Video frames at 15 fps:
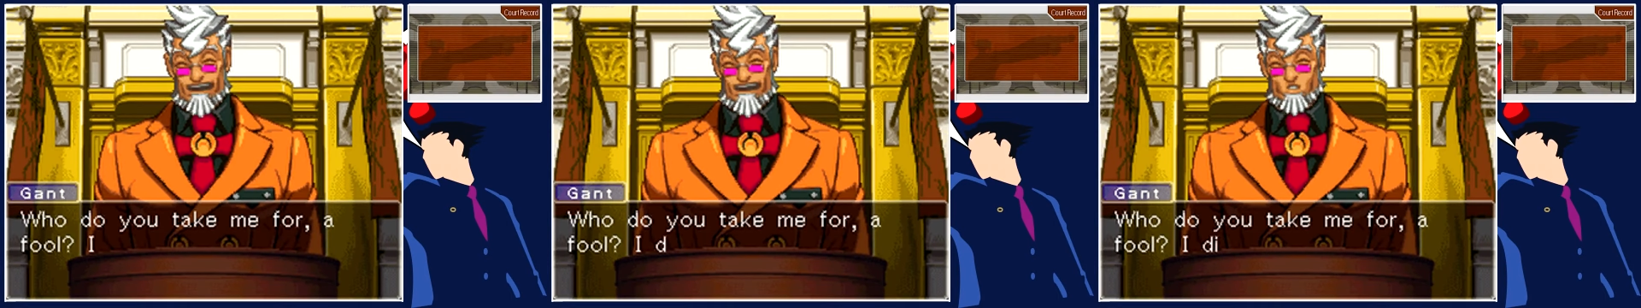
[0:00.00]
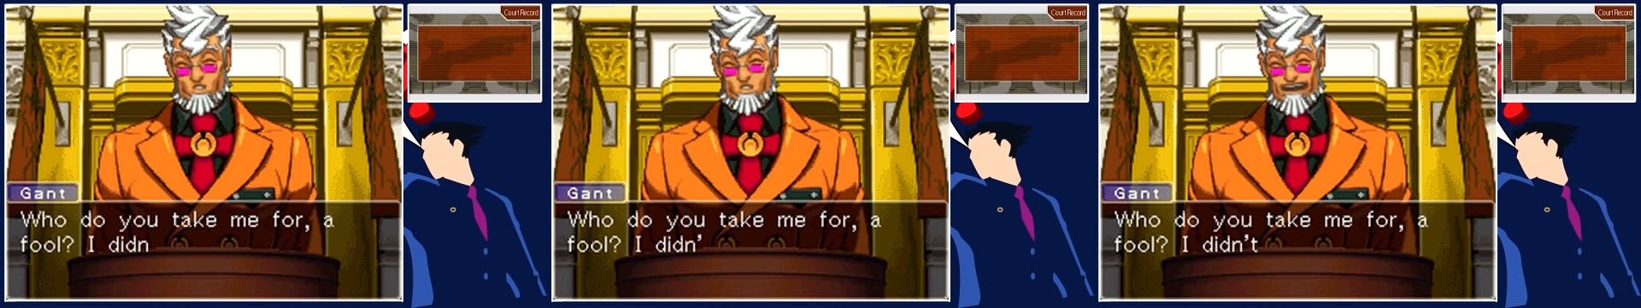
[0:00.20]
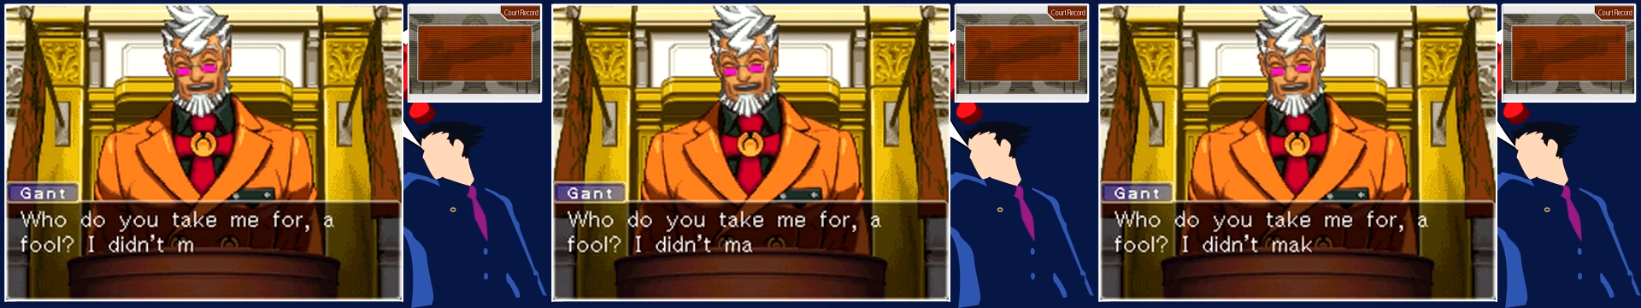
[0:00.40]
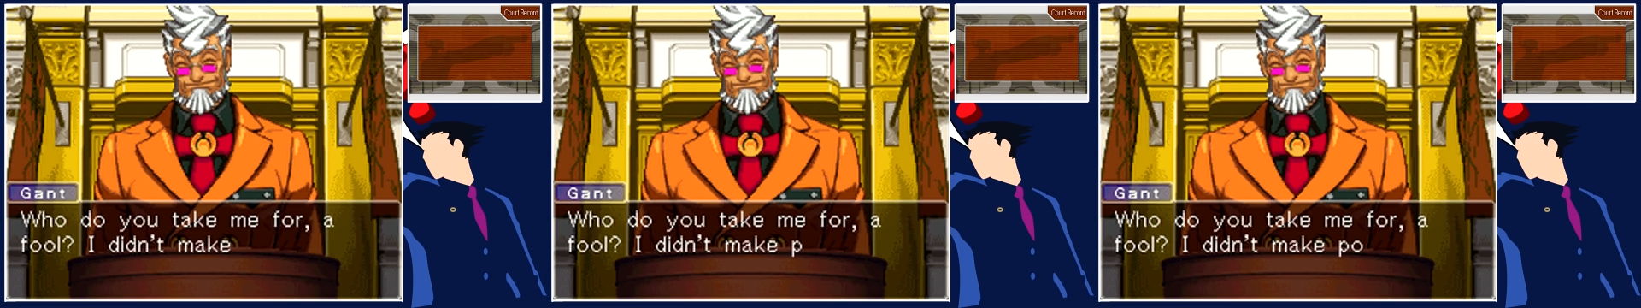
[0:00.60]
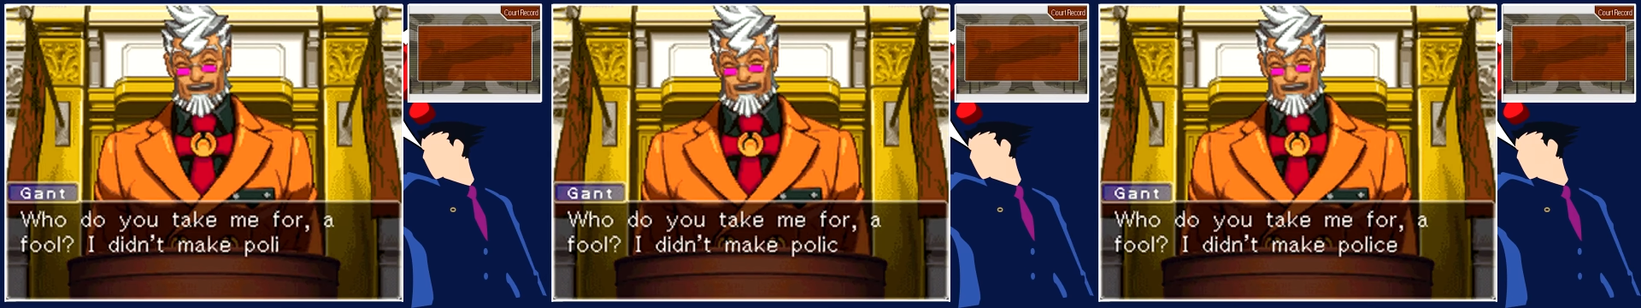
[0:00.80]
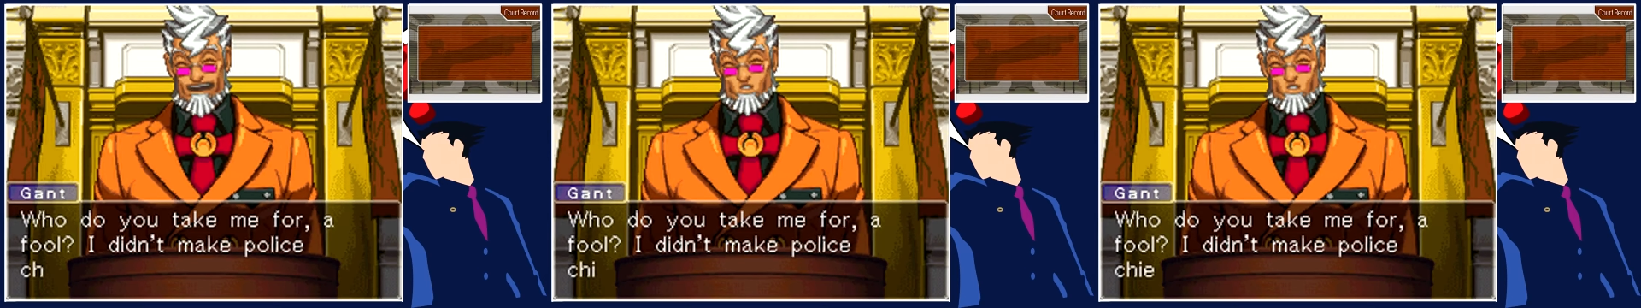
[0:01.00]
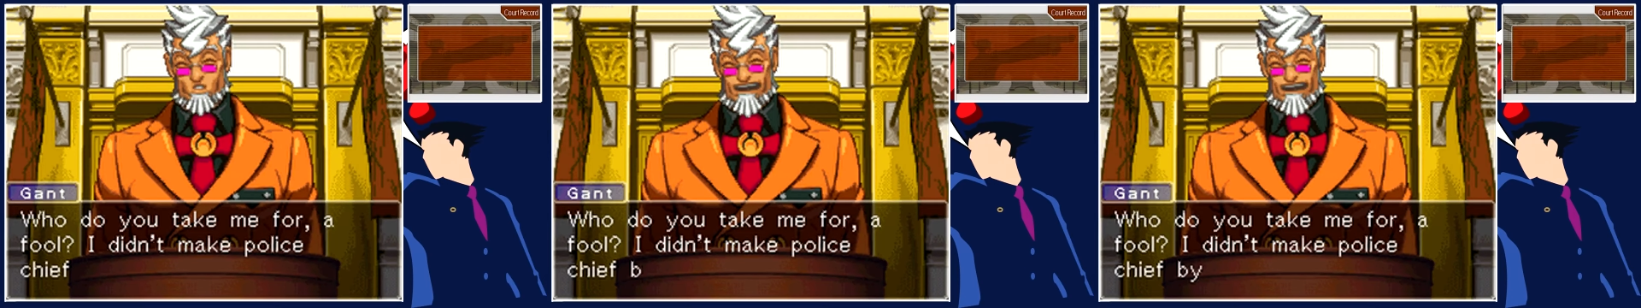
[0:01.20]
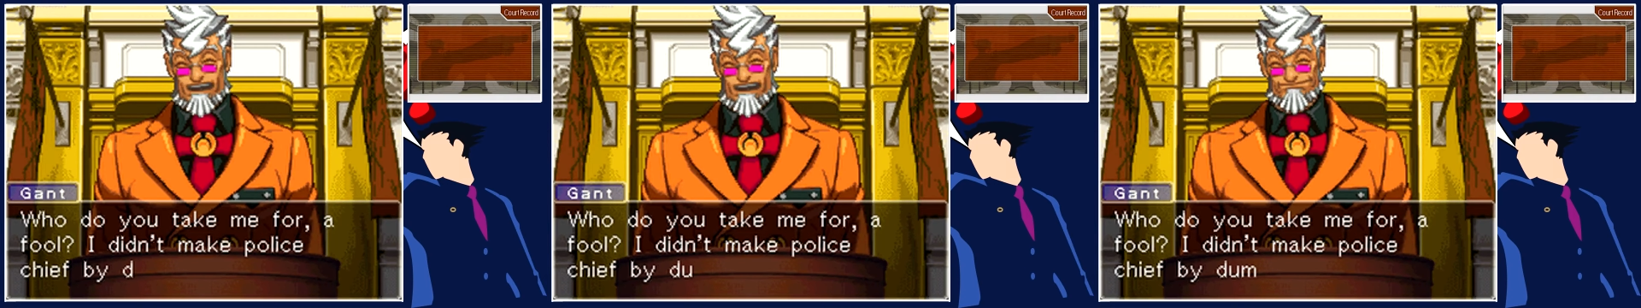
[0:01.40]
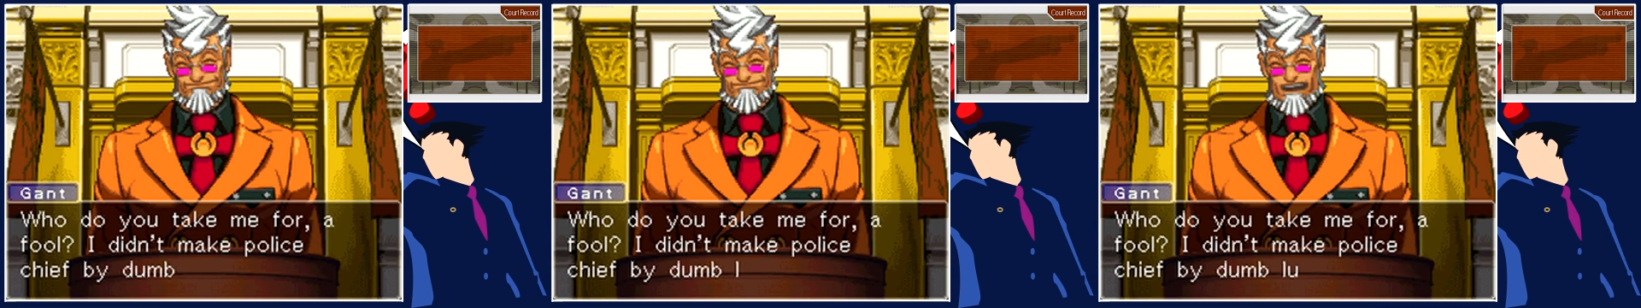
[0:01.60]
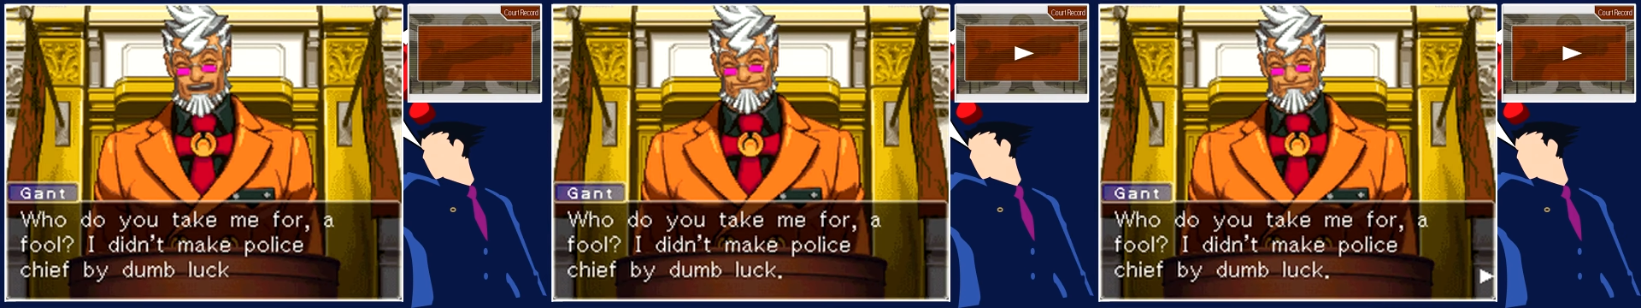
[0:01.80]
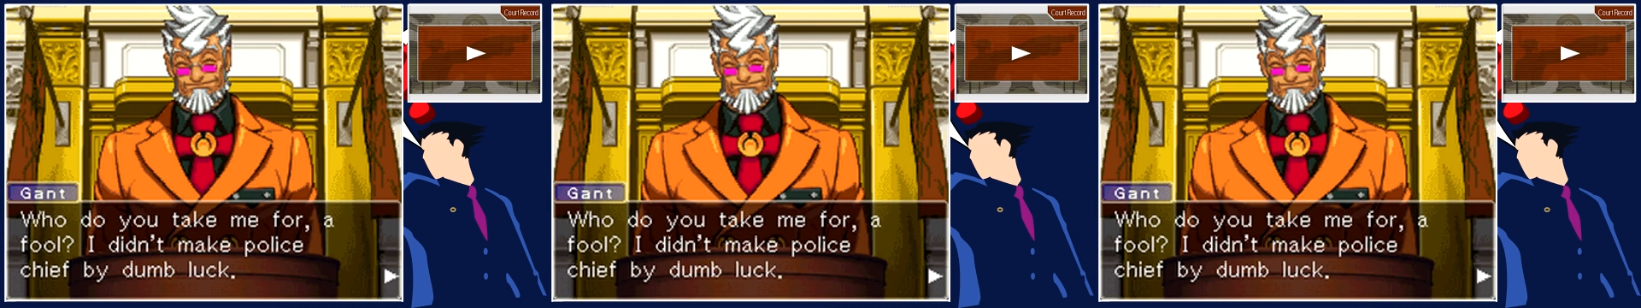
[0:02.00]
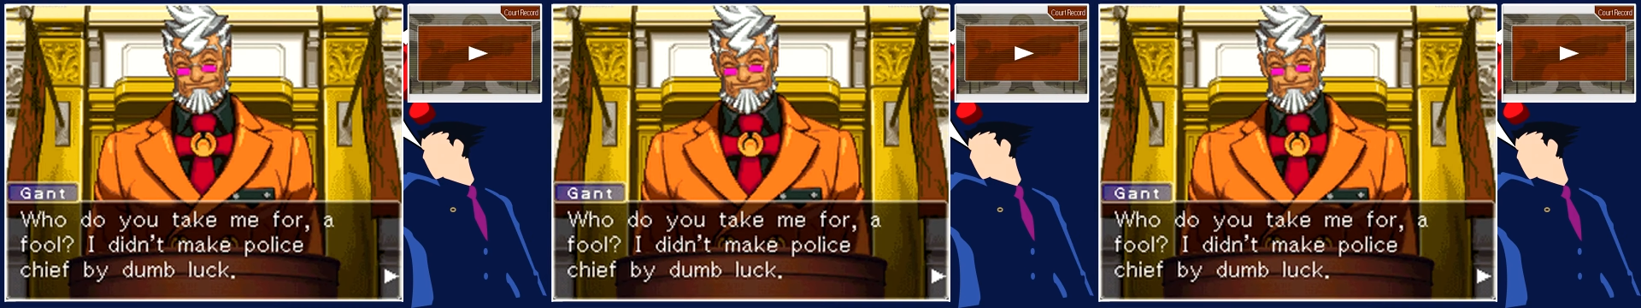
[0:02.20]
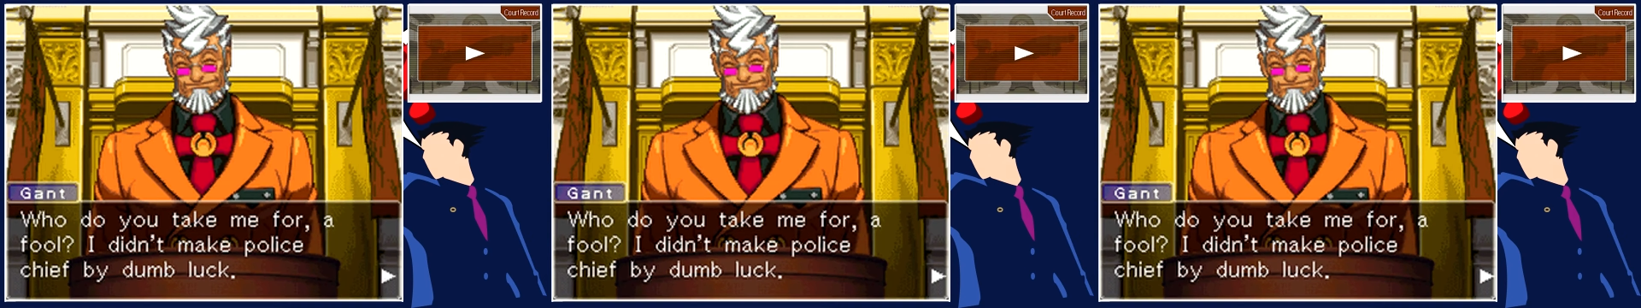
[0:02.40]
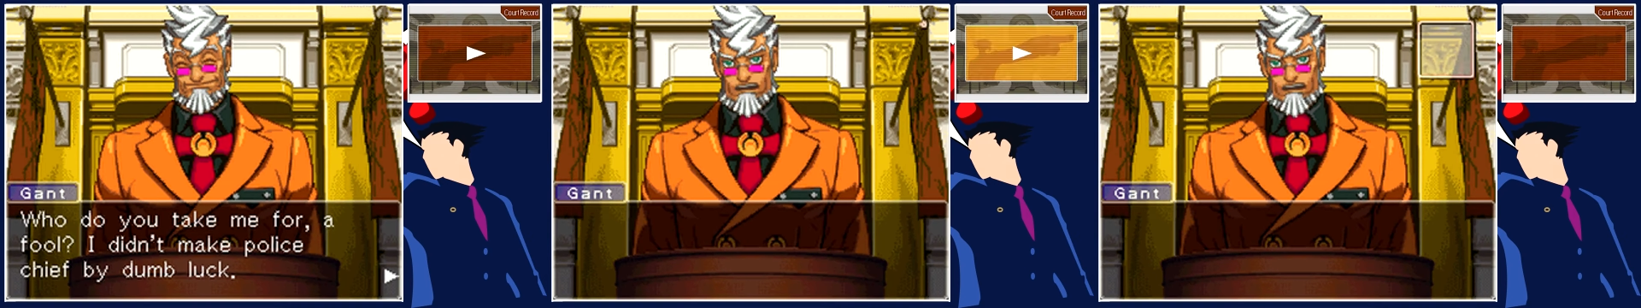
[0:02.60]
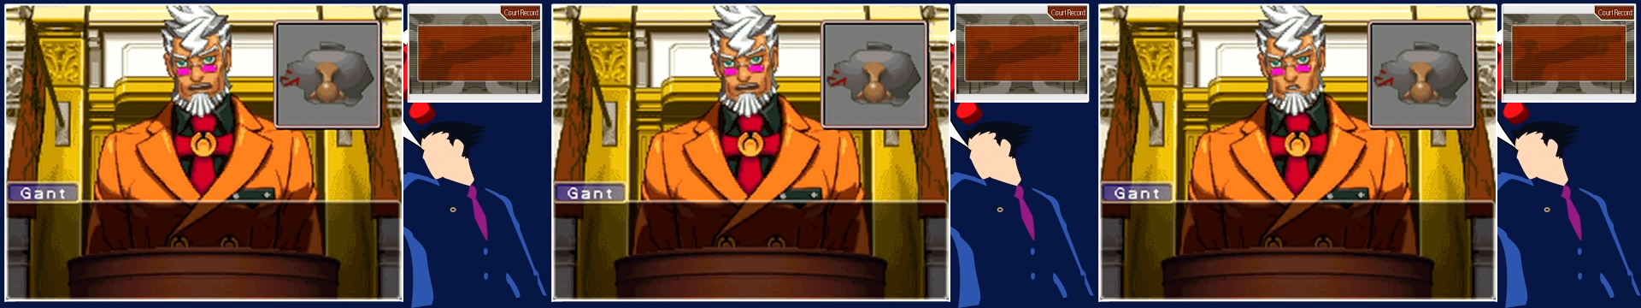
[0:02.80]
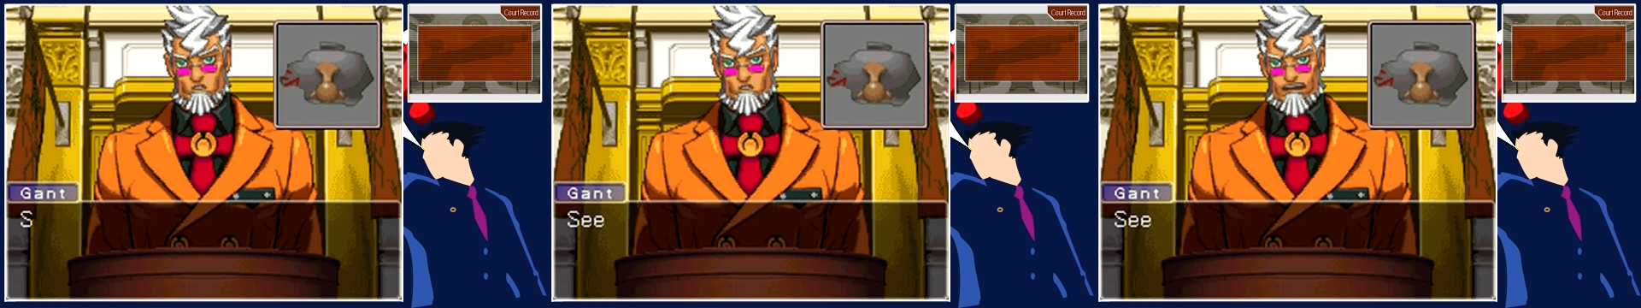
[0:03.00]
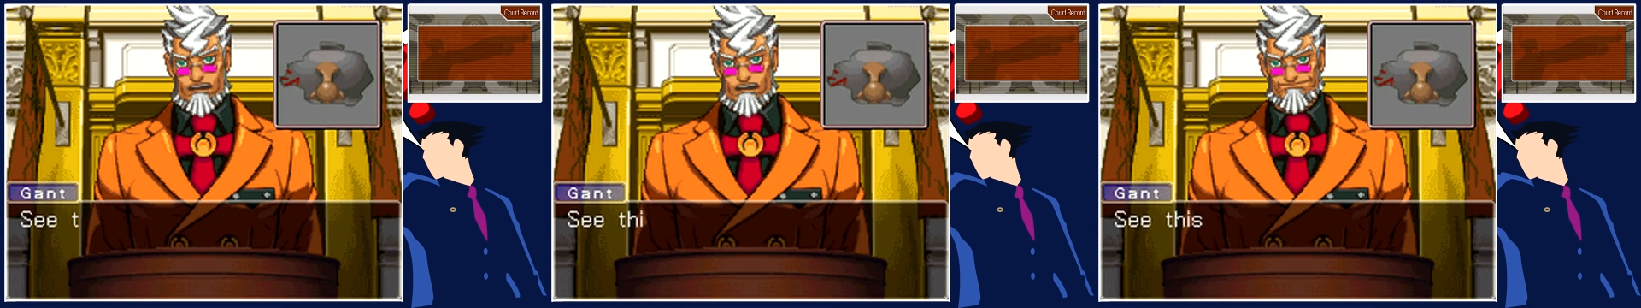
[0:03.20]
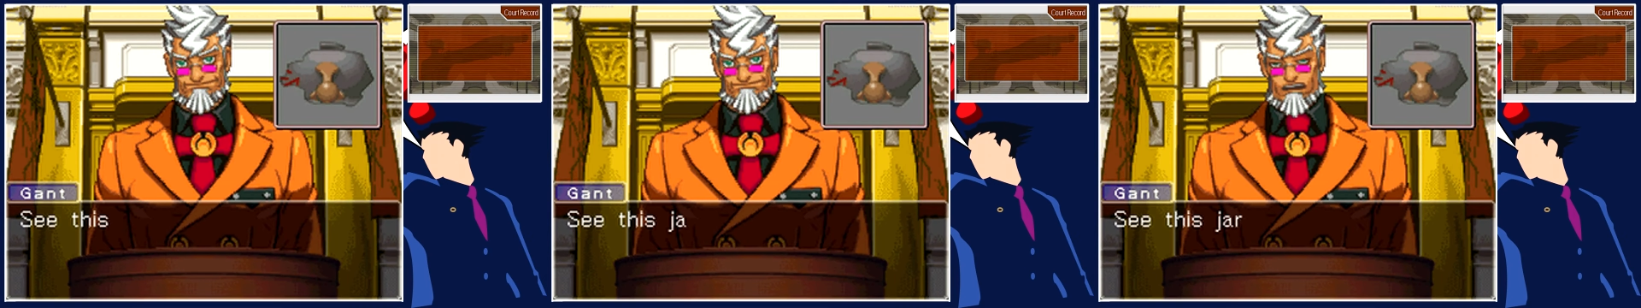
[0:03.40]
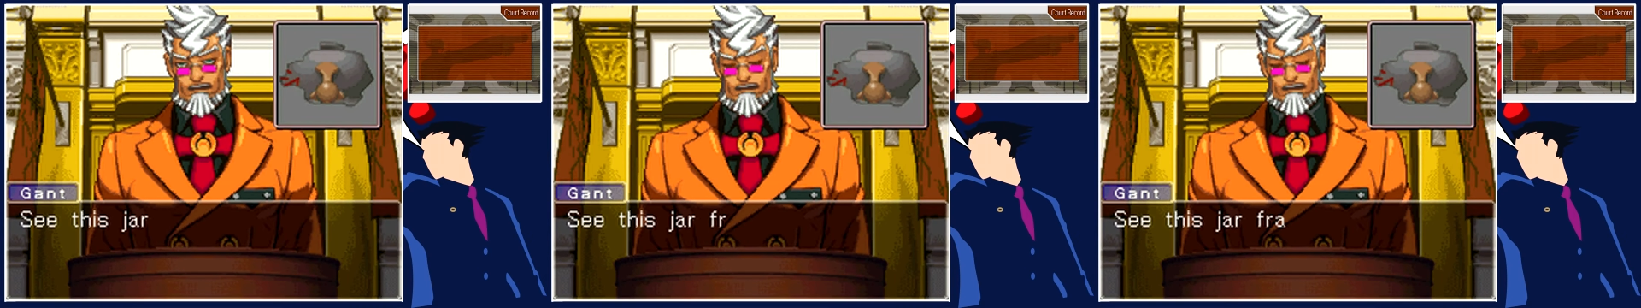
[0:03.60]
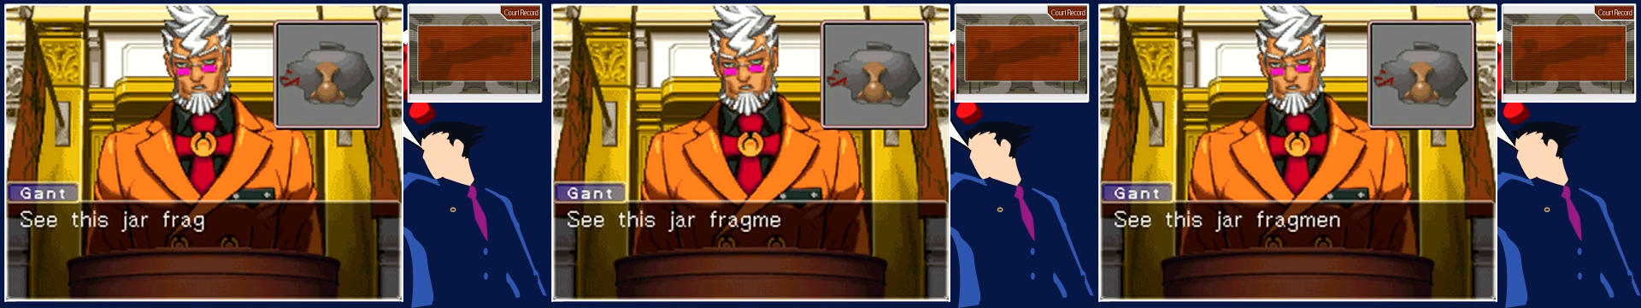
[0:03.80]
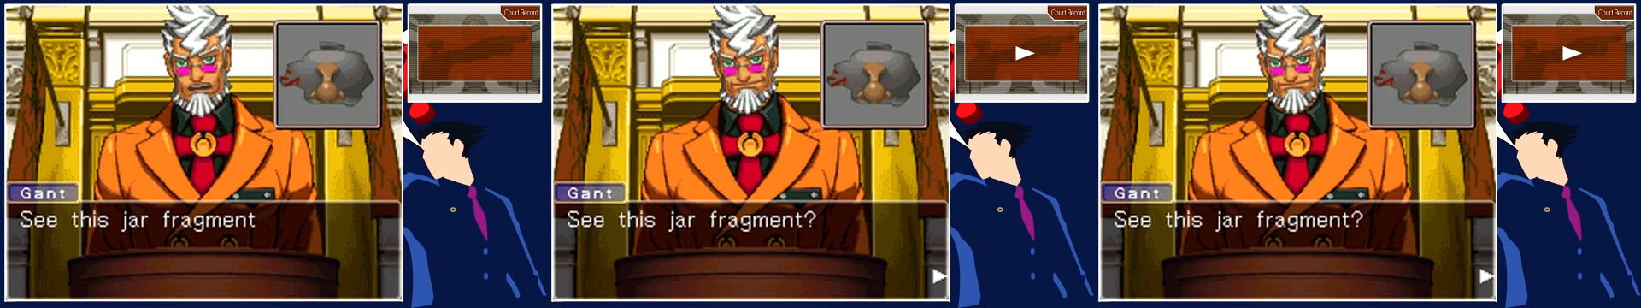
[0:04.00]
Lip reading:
(no speaker visible)